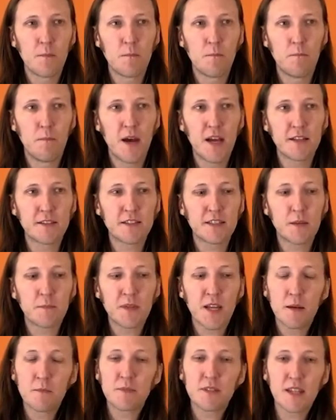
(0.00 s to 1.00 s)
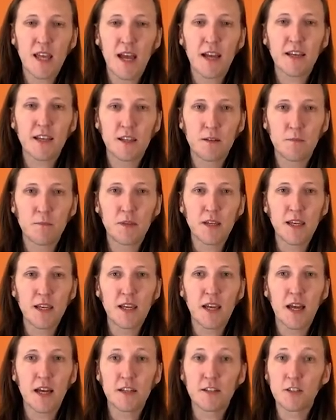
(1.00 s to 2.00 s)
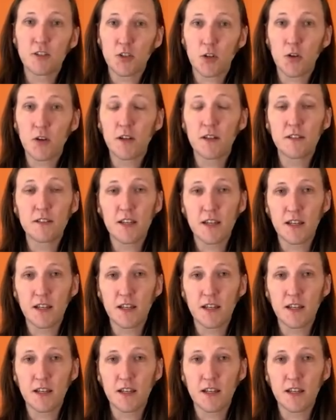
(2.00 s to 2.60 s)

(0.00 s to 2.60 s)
But sometimes that can be a deterrent.